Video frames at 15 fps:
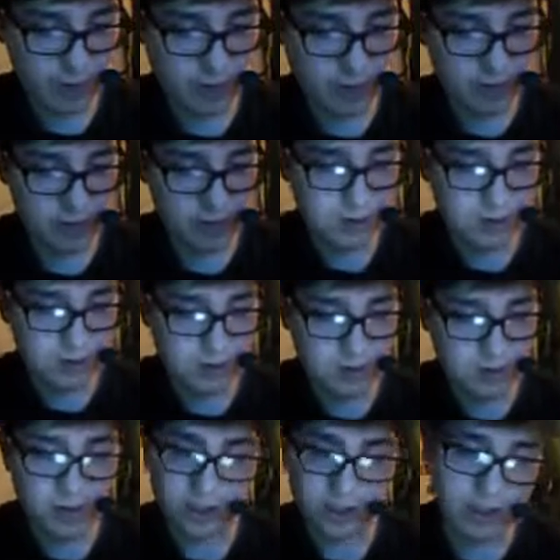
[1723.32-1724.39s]
But
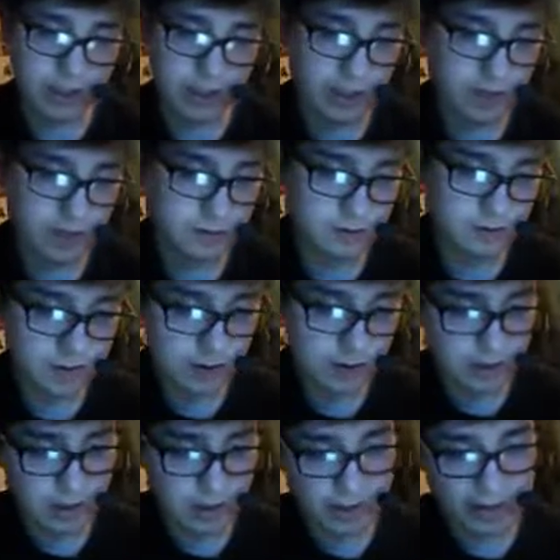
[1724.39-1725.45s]
I know.
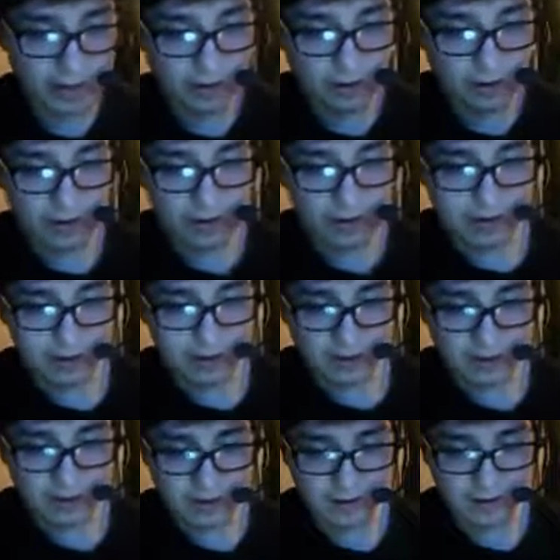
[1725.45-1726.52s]
Uh, all right,
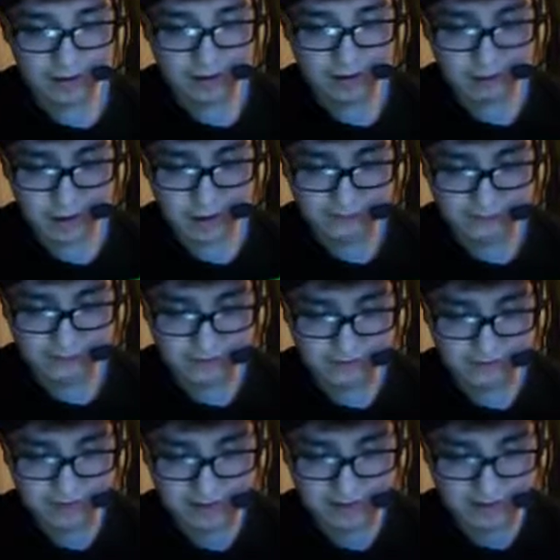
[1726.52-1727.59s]
I I'm gonna
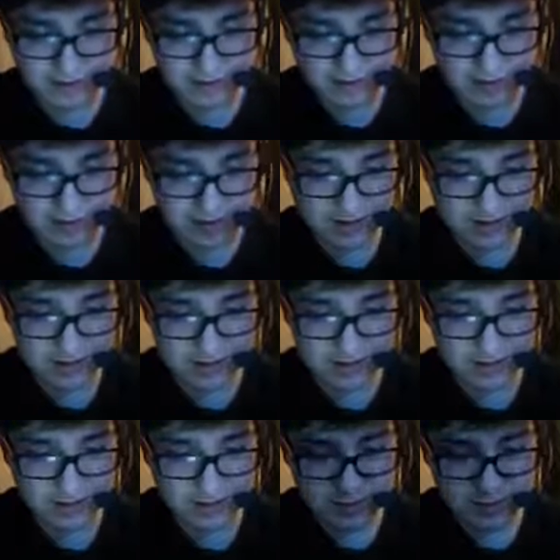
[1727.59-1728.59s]
favorite this because,